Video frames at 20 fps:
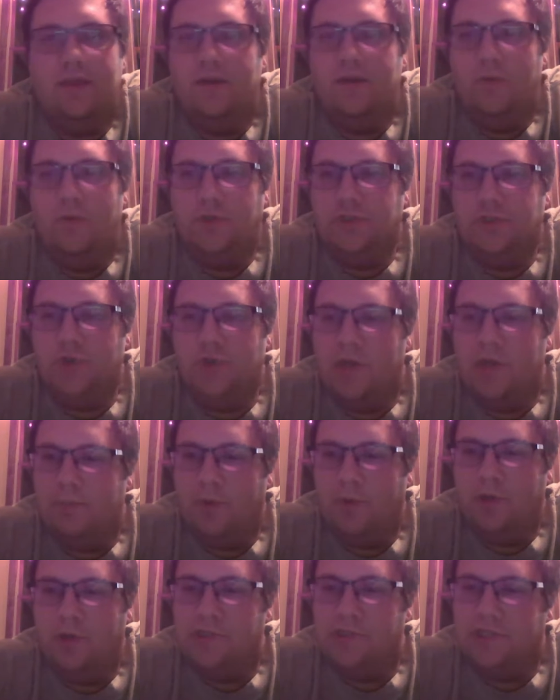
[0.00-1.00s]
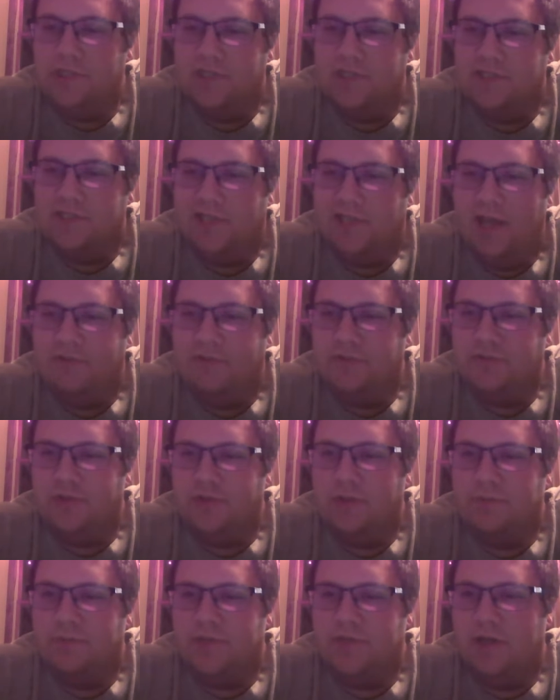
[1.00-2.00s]
We should try to merge these live
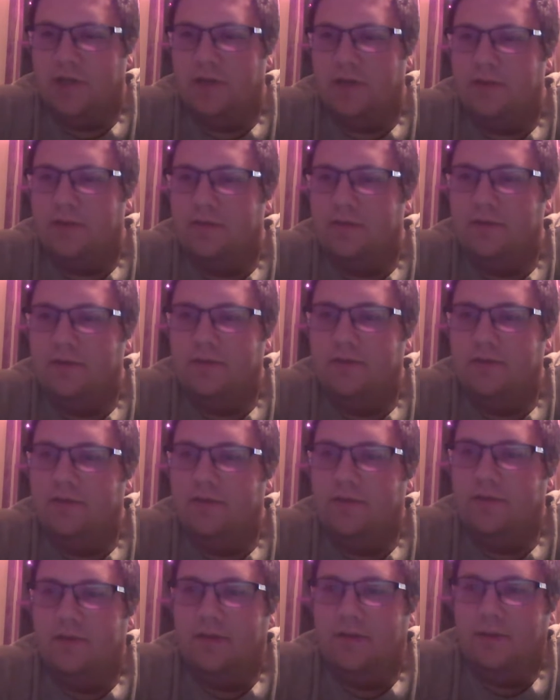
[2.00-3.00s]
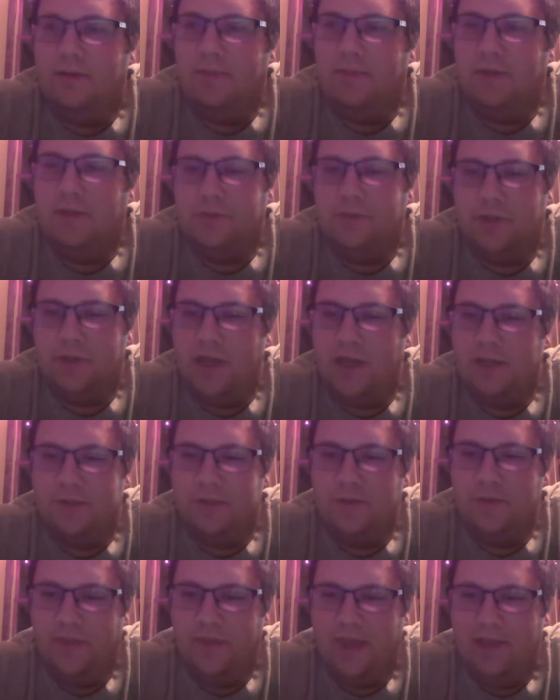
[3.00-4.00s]
streams, huh? I'm not sure how to
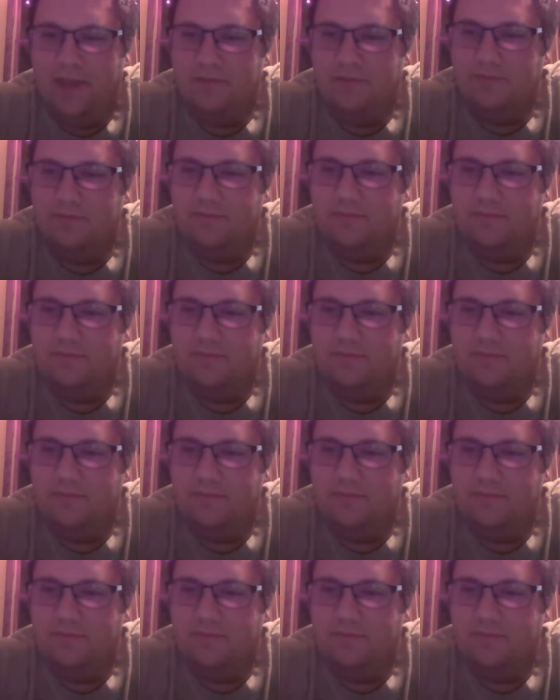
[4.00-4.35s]
do that.